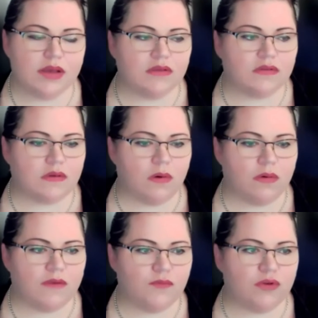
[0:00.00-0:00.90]

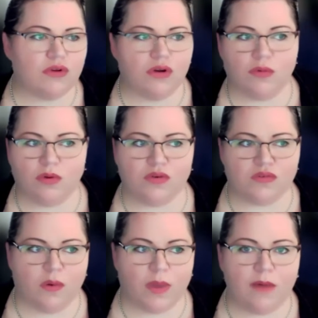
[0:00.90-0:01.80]
So if you don't know what you're
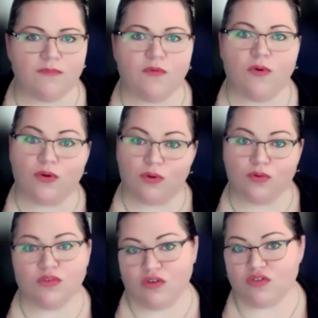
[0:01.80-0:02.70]
showing up for,
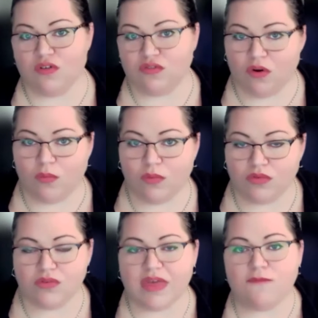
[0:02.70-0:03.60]
Google Search Console will
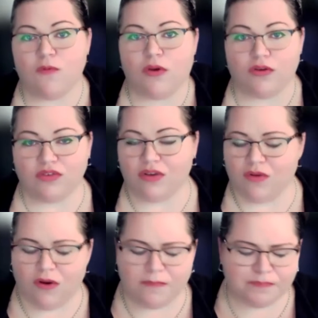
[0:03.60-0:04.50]
do that for you. So
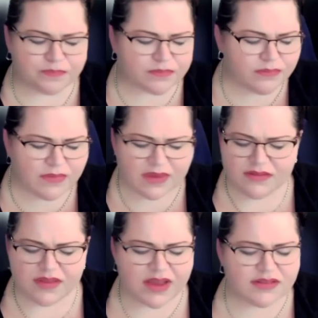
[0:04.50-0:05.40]
you've got a
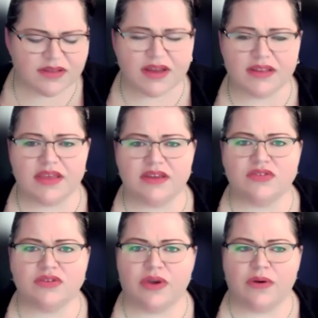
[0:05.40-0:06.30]
ton of data there
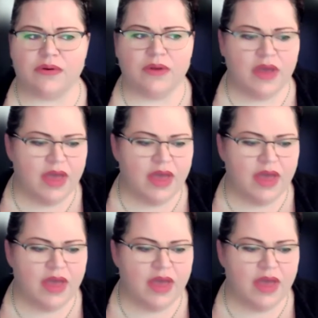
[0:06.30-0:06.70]
to go,